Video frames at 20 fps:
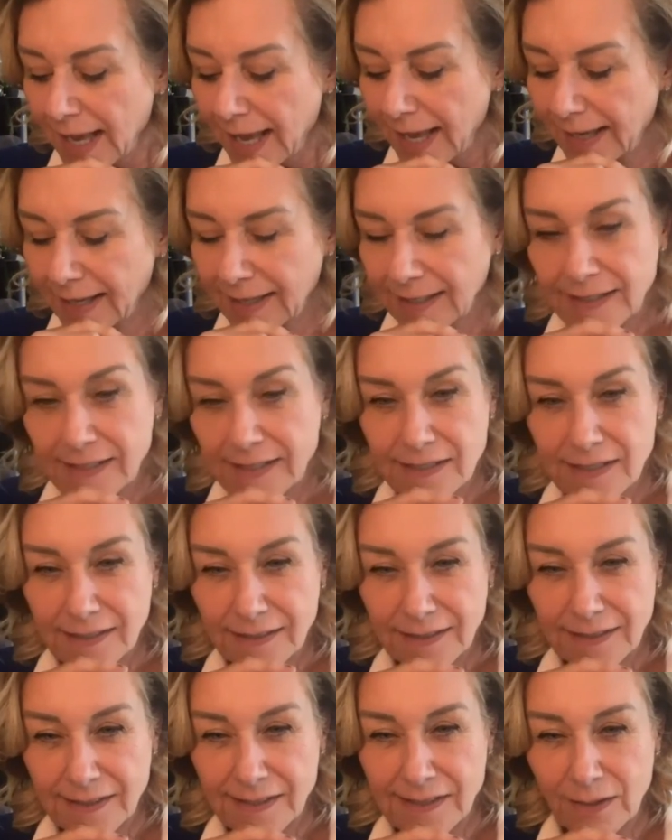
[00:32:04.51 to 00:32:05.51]
And
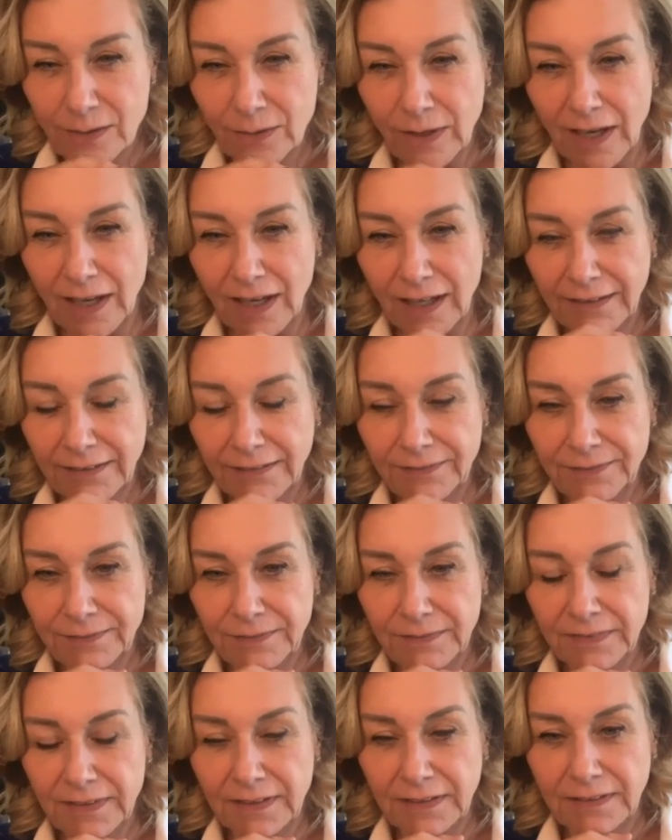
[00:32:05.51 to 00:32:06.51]
uh, so I've
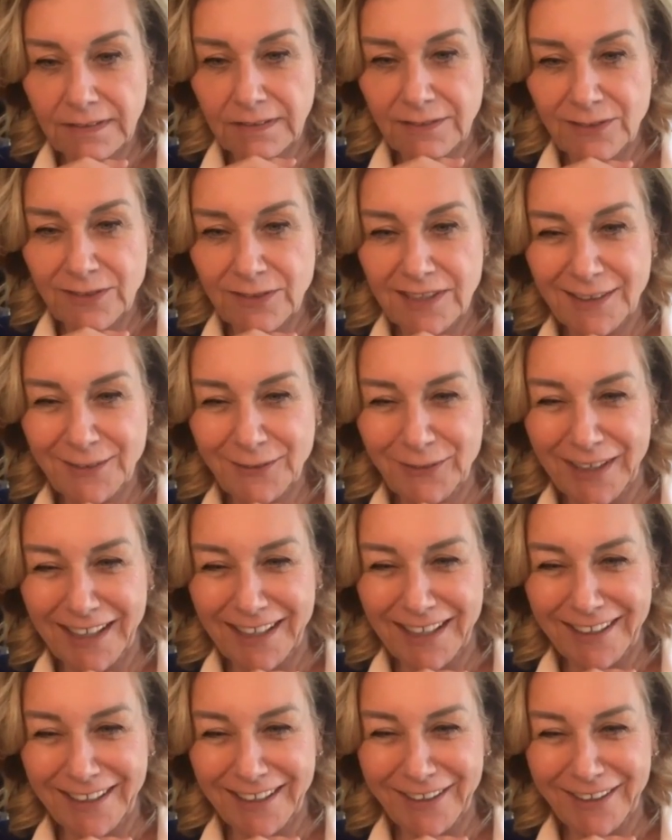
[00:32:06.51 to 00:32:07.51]
done what
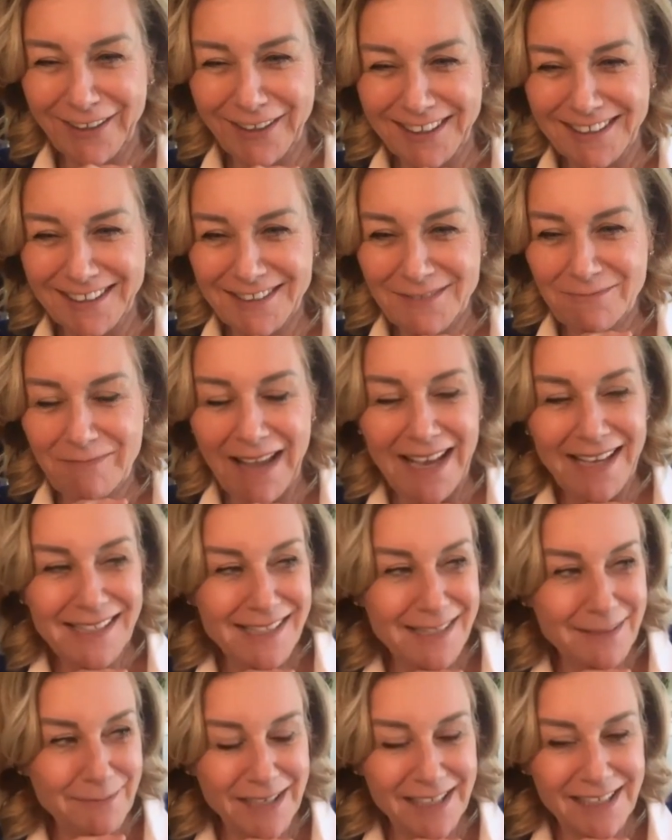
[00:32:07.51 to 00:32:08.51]
I called
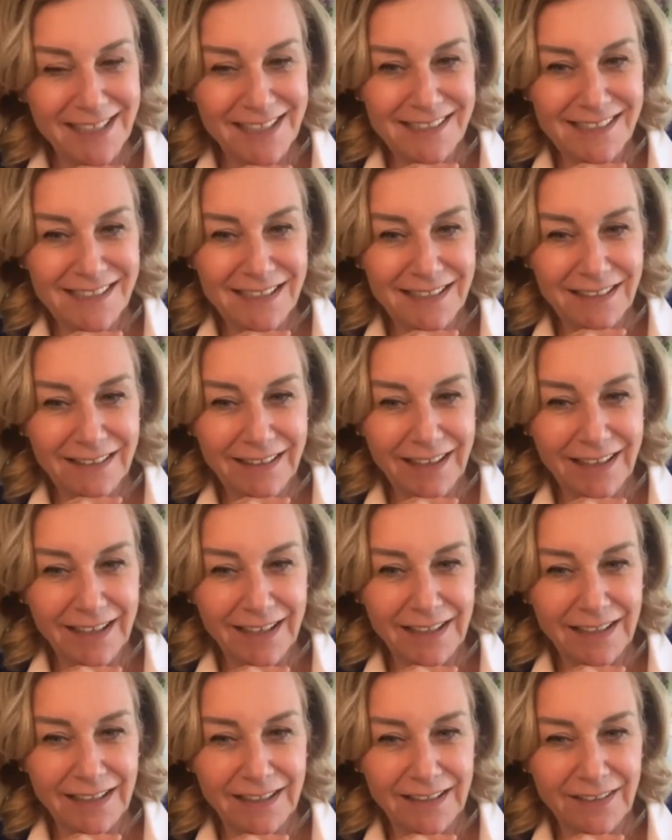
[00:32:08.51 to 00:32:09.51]
maximizing
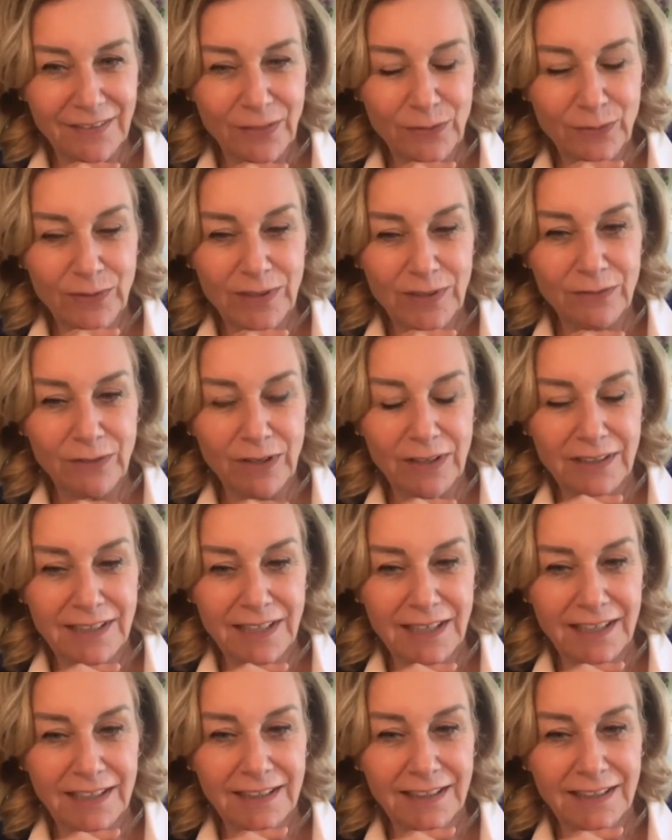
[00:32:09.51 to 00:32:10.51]
that and three uh,
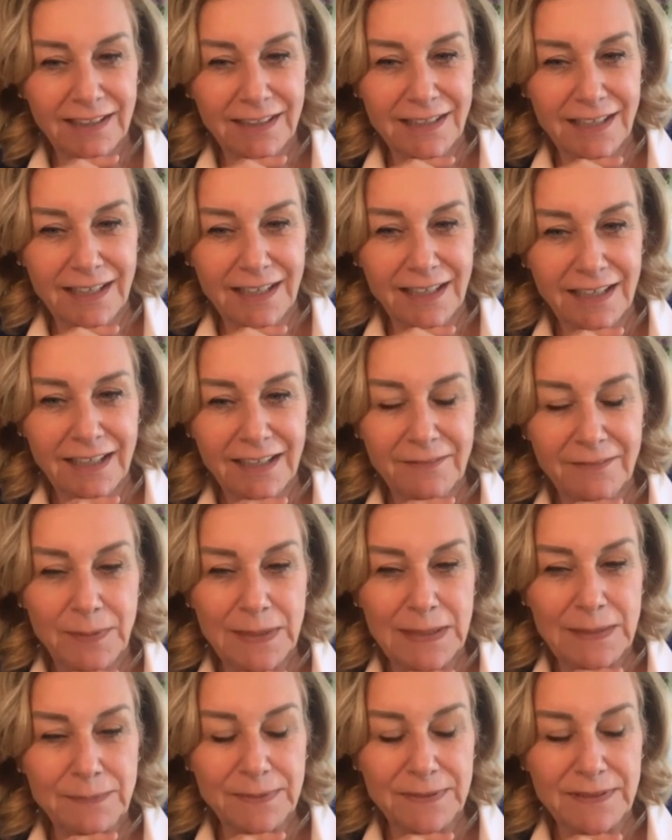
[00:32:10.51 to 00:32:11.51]
and I have
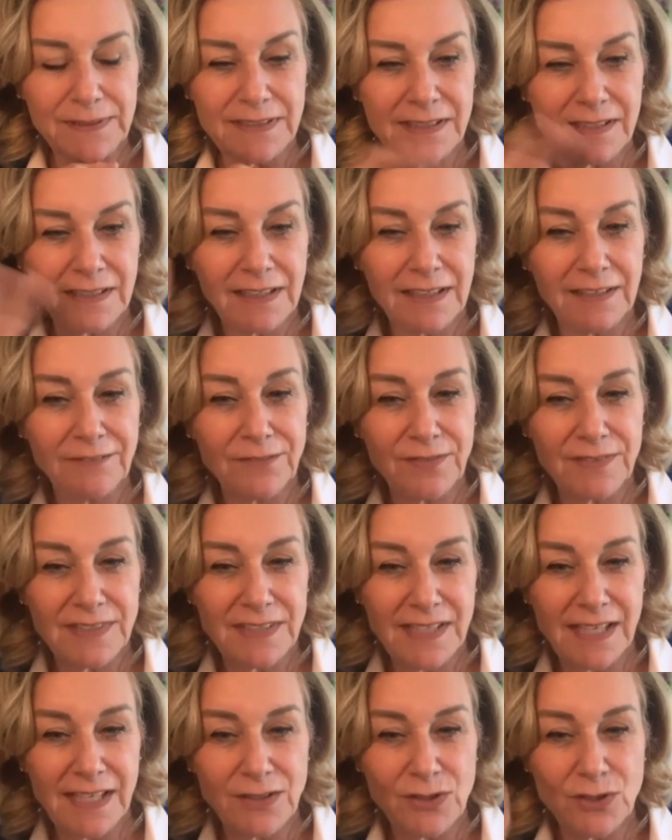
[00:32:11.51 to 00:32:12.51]
people give
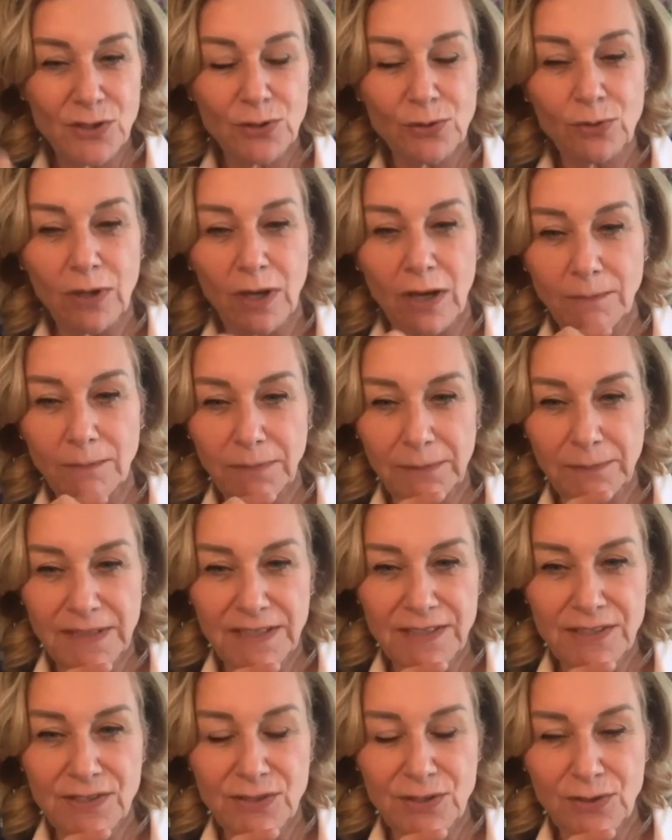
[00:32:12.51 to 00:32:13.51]
send two
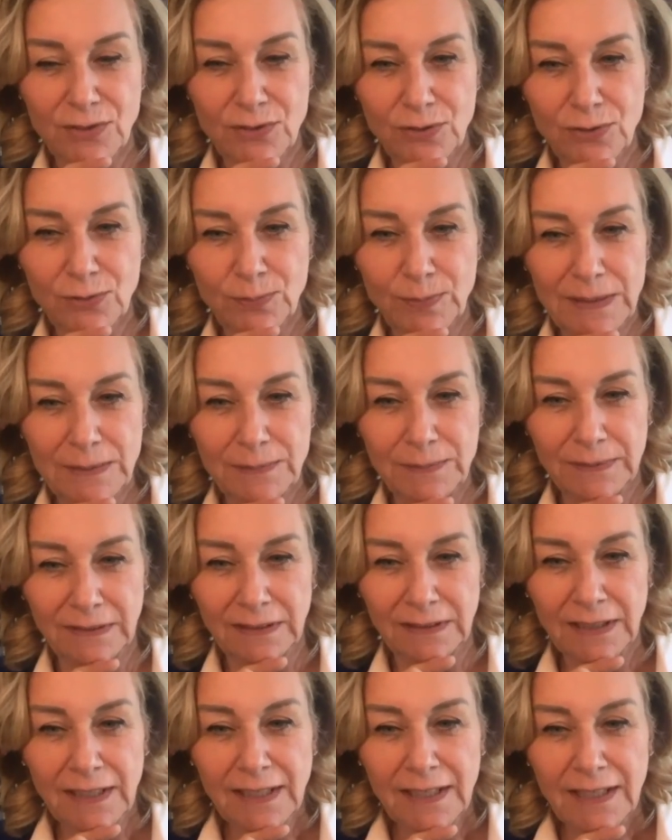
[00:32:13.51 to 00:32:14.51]
compliments to two people
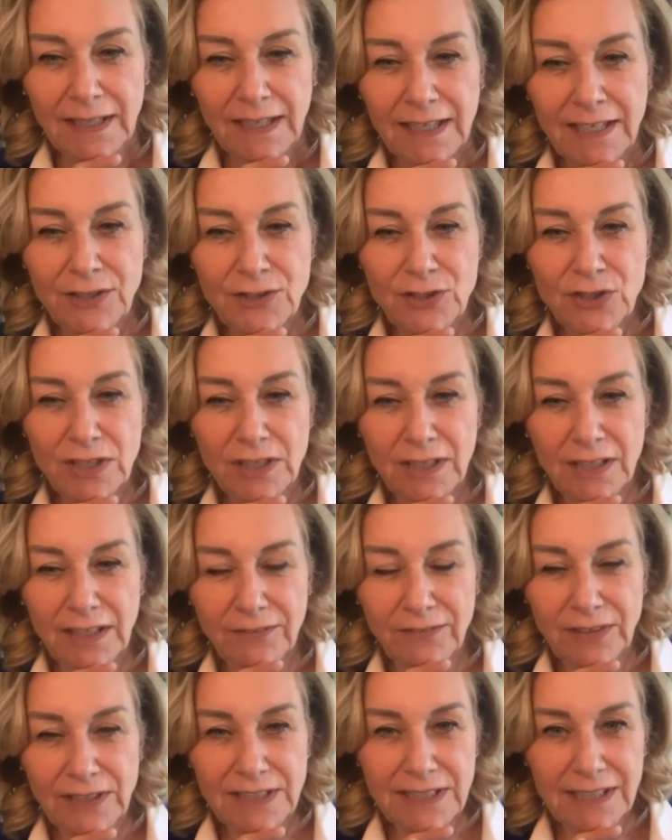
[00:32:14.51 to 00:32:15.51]
each and
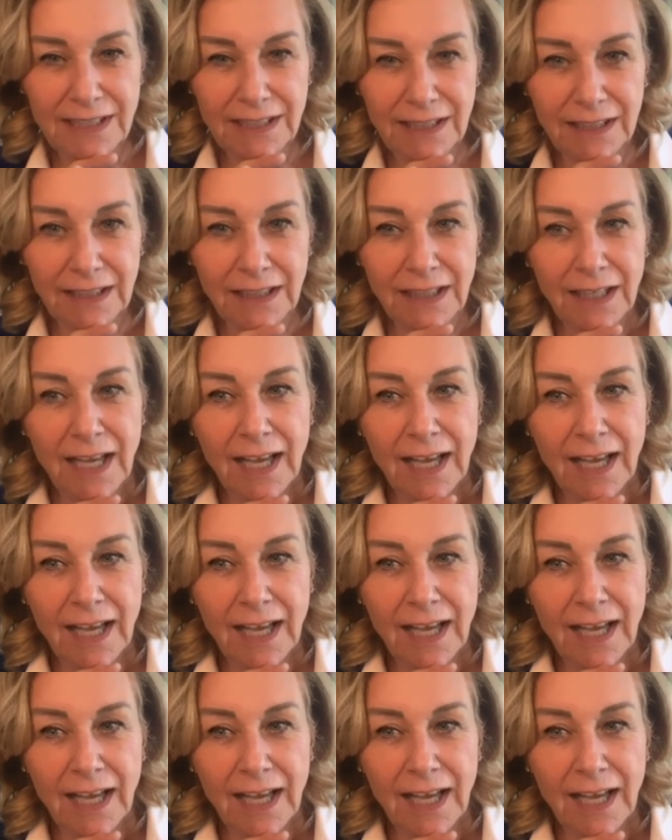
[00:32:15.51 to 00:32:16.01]
every day.